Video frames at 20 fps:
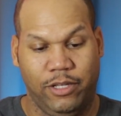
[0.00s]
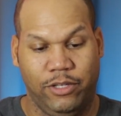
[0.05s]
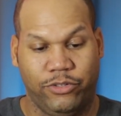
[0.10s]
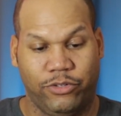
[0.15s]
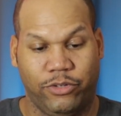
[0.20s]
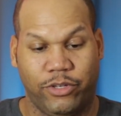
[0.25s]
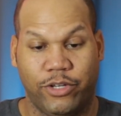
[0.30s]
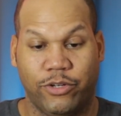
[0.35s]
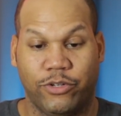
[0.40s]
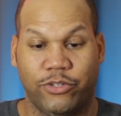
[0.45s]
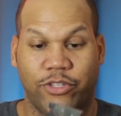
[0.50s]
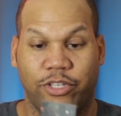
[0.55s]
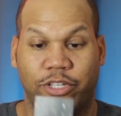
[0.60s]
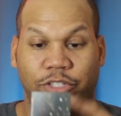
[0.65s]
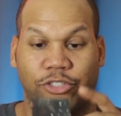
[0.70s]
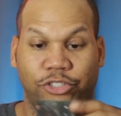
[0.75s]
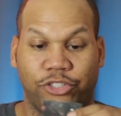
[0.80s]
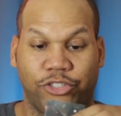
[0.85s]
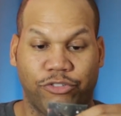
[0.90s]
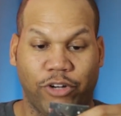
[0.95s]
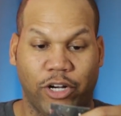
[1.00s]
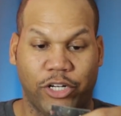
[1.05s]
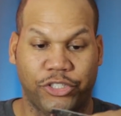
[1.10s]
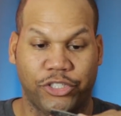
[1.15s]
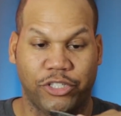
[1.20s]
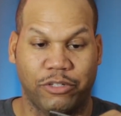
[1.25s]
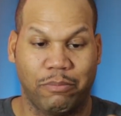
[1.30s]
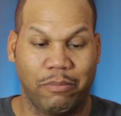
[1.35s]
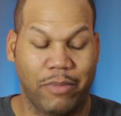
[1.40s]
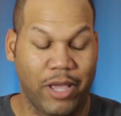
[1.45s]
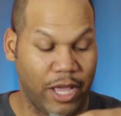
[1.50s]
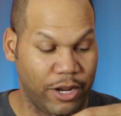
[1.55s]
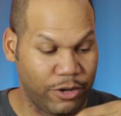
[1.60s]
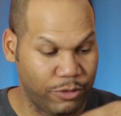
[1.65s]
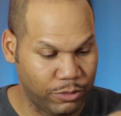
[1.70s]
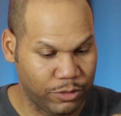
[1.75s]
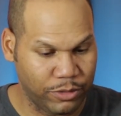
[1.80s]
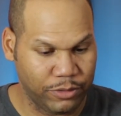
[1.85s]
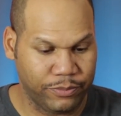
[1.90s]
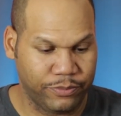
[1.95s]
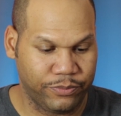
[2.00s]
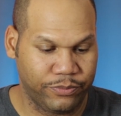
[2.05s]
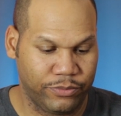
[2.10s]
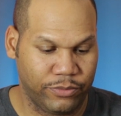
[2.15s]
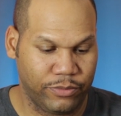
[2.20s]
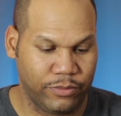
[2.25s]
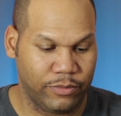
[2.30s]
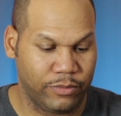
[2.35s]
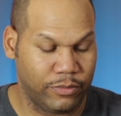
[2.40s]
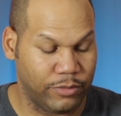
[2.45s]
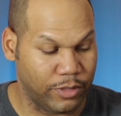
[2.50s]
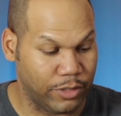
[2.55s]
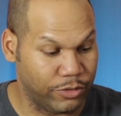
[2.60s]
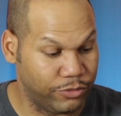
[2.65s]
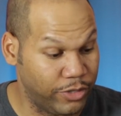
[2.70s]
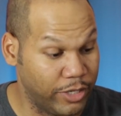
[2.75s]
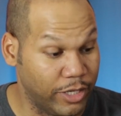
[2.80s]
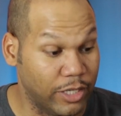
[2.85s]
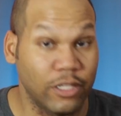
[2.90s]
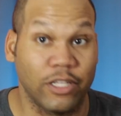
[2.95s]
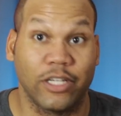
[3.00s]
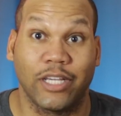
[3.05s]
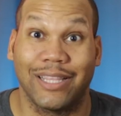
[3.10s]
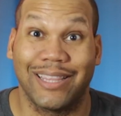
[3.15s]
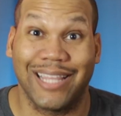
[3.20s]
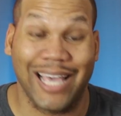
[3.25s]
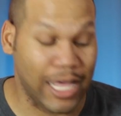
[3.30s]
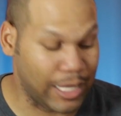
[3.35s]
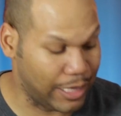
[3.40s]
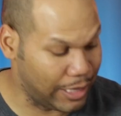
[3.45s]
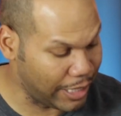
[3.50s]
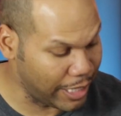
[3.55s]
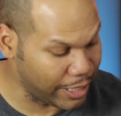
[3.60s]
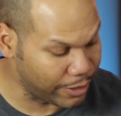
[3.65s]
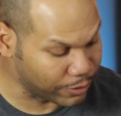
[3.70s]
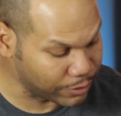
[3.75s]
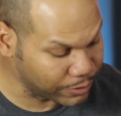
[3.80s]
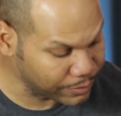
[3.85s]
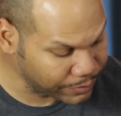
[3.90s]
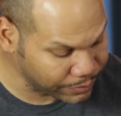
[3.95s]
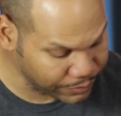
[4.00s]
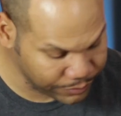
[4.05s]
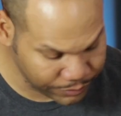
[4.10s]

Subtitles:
So here's the instruction manual. I'll take a look at that later.